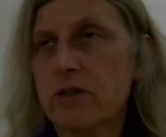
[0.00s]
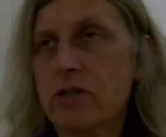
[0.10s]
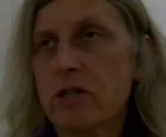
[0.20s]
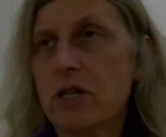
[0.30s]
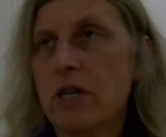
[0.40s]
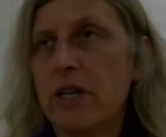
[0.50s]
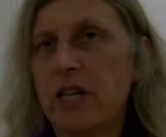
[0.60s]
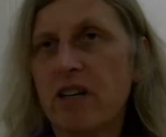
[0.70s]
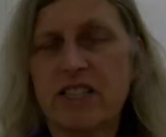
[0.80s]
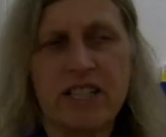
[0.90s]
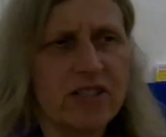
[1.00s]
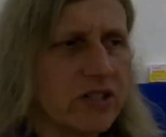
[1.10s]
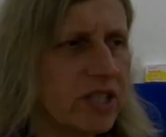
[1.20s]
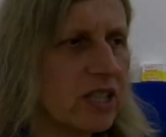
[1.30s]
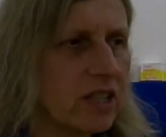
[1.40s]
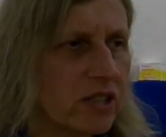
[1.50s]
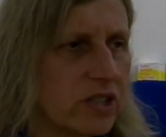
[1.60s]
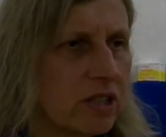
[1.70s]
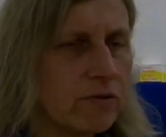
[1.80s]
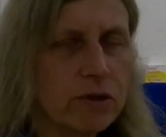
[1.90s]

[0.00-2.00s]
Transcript: So instead of pushing it away,